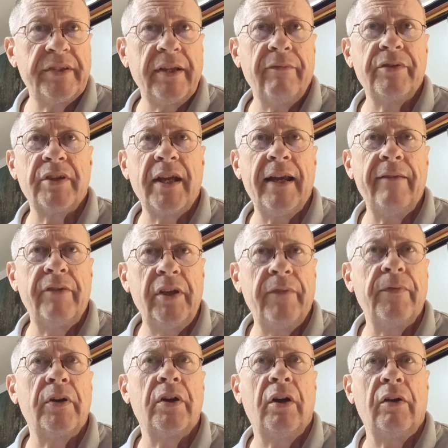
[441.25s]
That was kind of
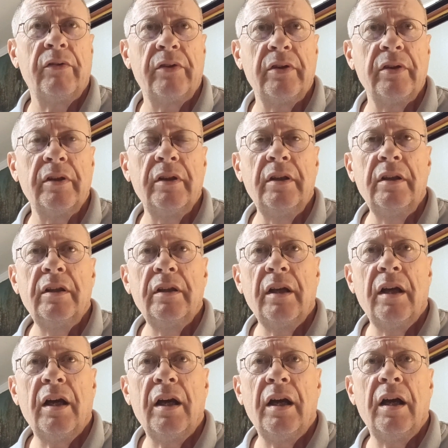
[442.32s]
difficult
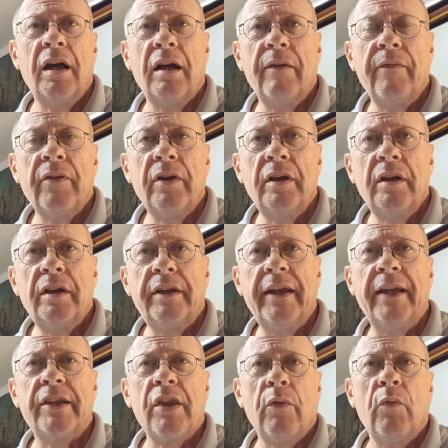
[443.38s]
to
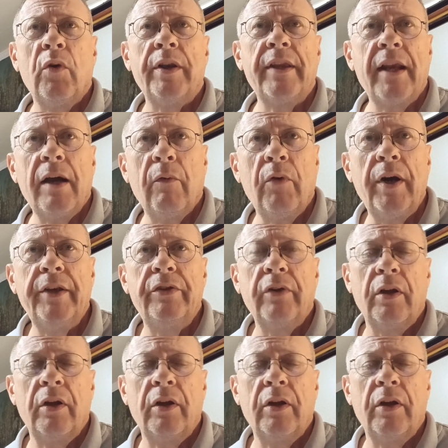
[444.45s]
get to the one that I wanted to.